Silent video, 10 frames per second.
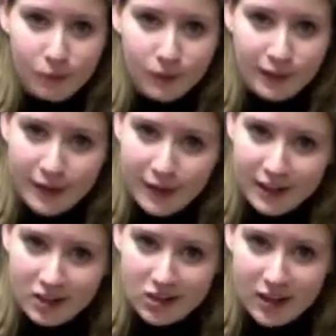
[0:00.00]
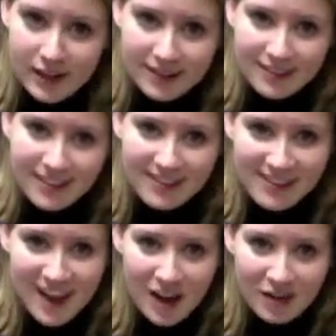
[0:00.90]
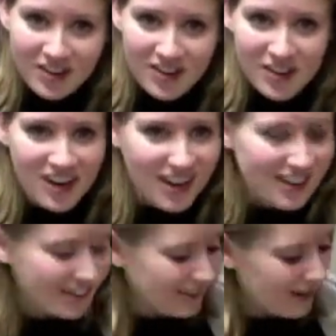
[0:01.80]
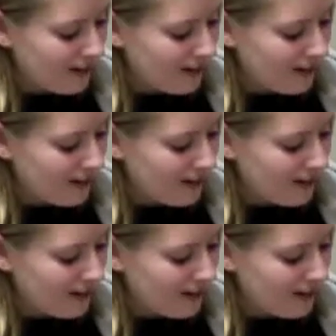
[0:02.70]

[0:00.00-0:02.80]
what the condition is. Let's see how in tune it is.